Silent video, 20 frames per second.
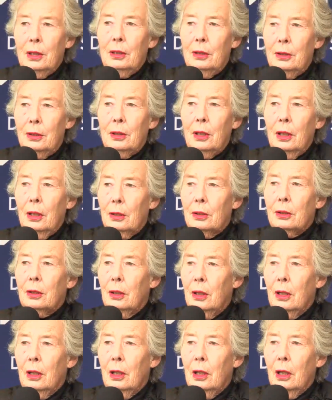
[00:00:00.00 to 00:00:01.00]
yes.
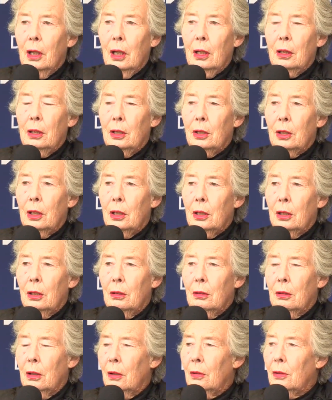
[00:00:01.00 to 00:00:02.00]
And
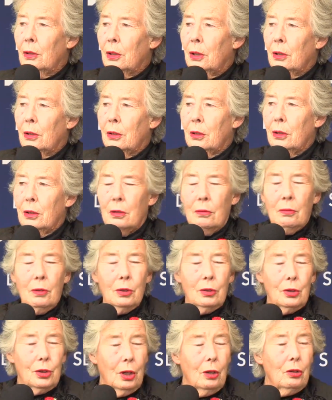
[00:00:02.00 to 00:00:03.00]
it's a real
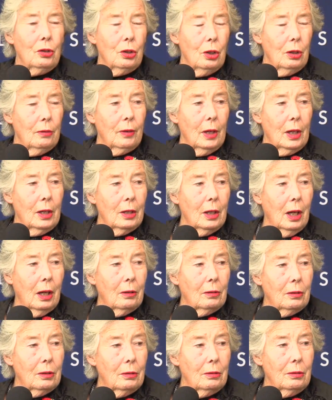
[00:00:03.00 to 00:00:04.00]
social event now
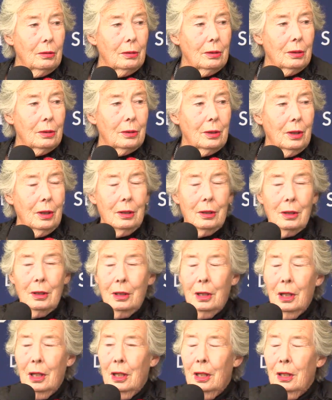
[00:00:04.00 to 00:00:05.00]
too, isn't it?
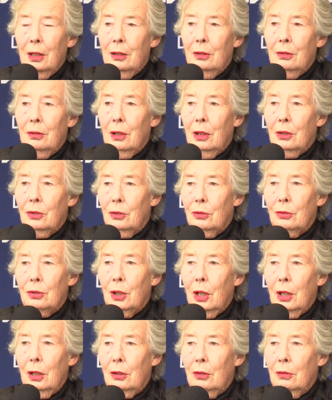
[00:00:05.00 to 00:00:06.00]
As you say,
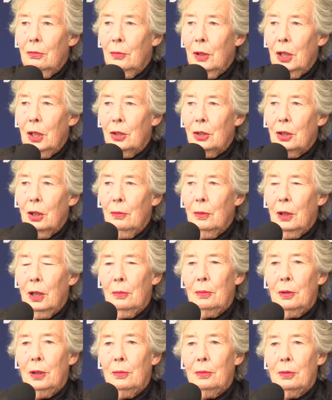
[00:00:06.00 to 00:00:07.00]
you meet so many
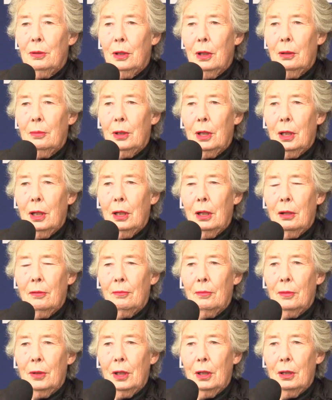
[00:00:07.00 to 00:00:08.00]
people. I mean, I haven't
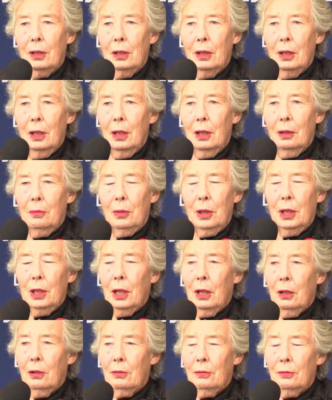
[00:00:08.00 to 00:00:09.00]
been
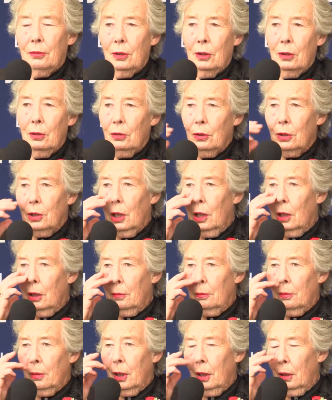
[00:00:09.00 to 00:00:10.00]
out for a long time,
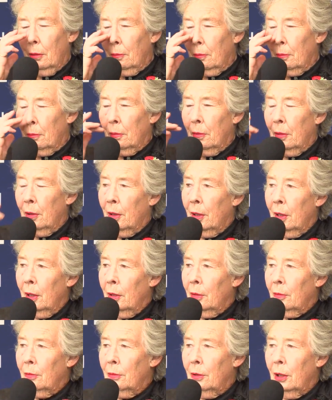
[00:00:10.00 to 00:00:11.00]

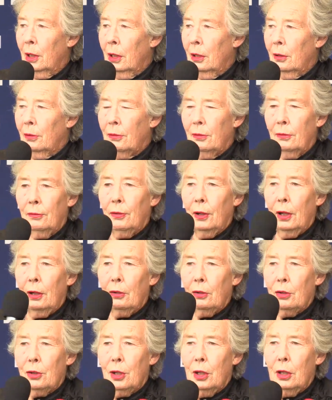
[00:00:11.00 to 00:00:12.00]
really, for
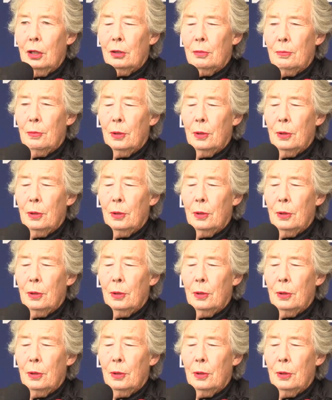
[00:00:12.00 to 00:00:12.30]
various things, but